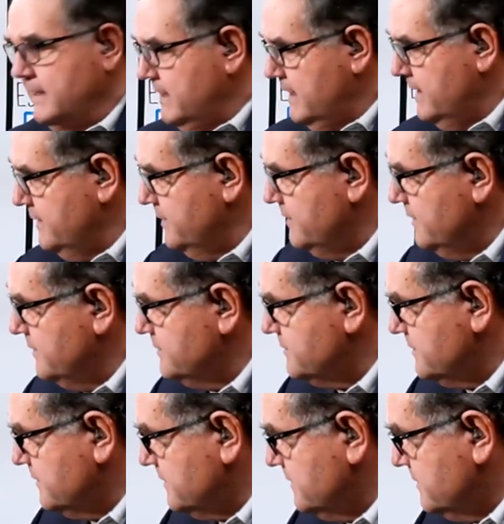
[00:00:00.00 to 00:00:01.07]
And those
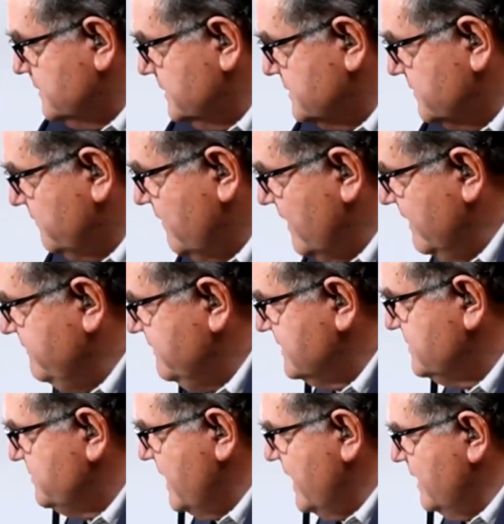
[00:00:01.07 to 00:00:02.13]
are the surviving
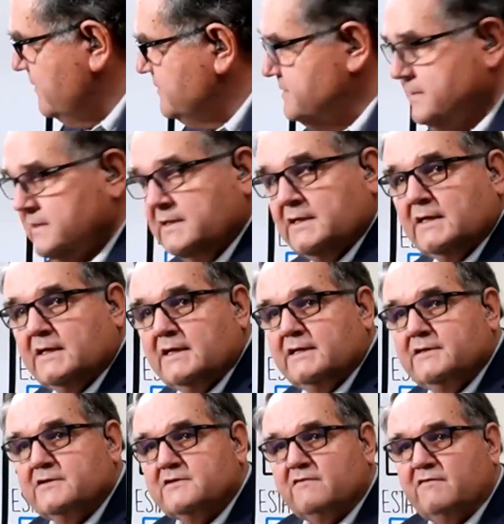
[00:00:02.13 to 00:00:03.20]
spouse, and
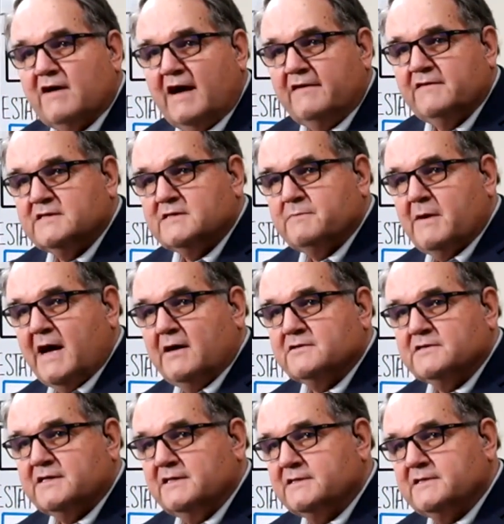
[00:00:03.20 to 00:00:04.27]
the surviving spouse
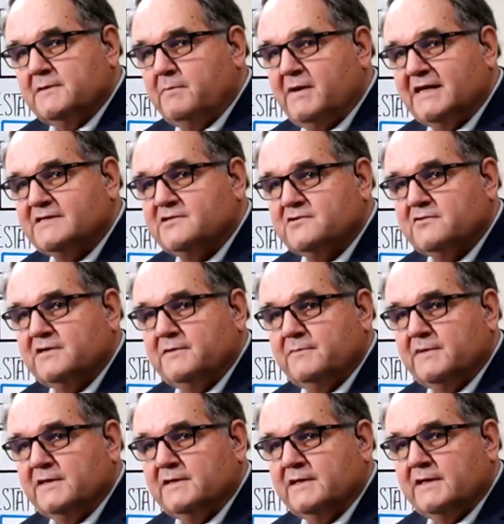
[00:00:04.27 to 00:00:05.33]
gets the best
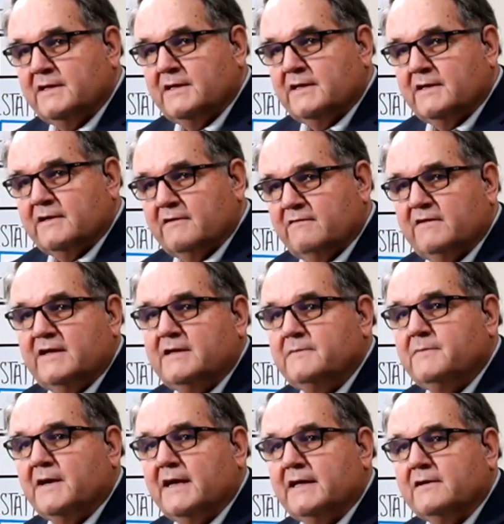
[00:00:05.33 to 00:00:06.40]
treatment of
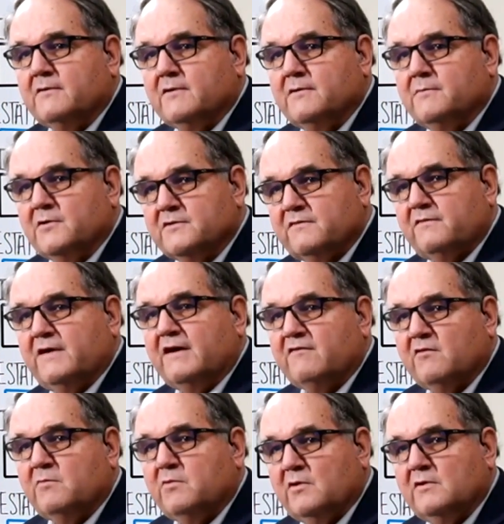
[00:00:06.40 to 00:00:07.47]
anybody, or the most
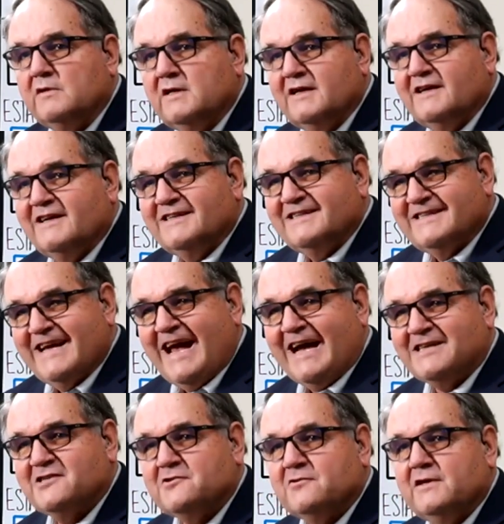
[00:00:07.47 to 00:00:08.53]
favorable
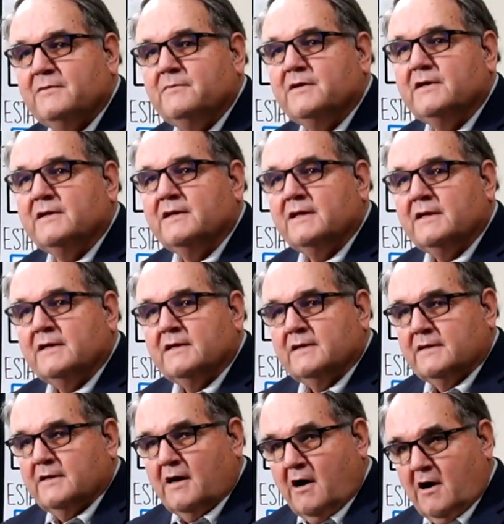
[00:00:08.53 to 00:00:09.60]
tax treatment,
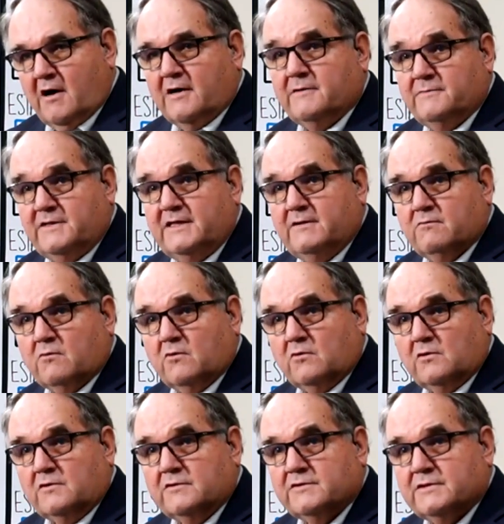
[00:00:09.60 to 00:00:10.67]
RMD
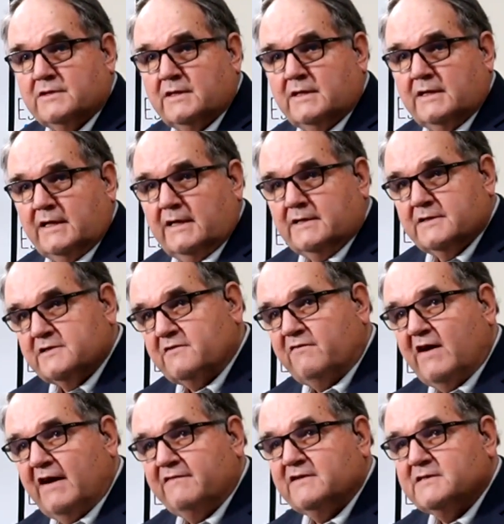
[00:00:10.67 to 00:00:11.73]
rules, and the
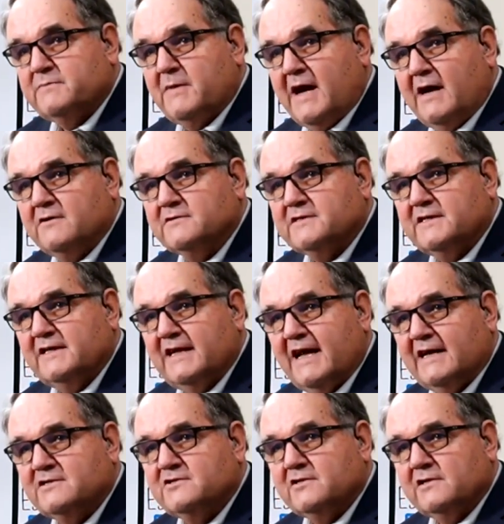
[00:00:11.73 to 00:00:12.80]
surviving spouse can
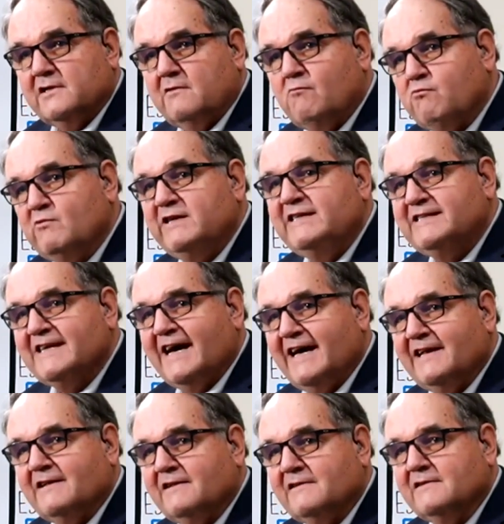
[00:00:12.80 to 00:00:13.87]
actually
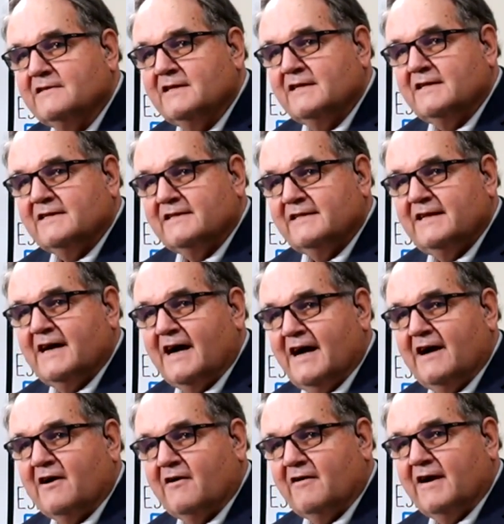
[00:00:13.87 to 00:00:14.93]
retitle the
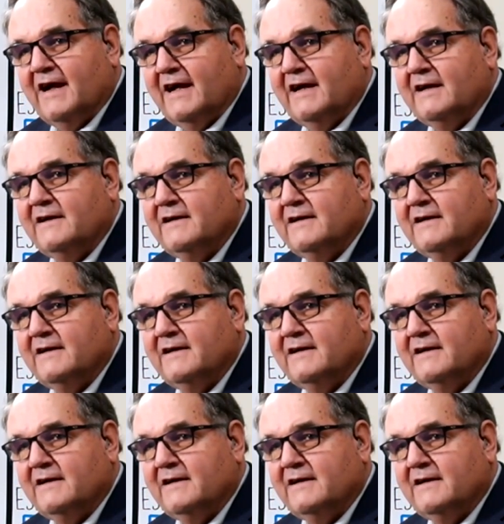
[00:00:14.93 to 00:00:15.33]
IRA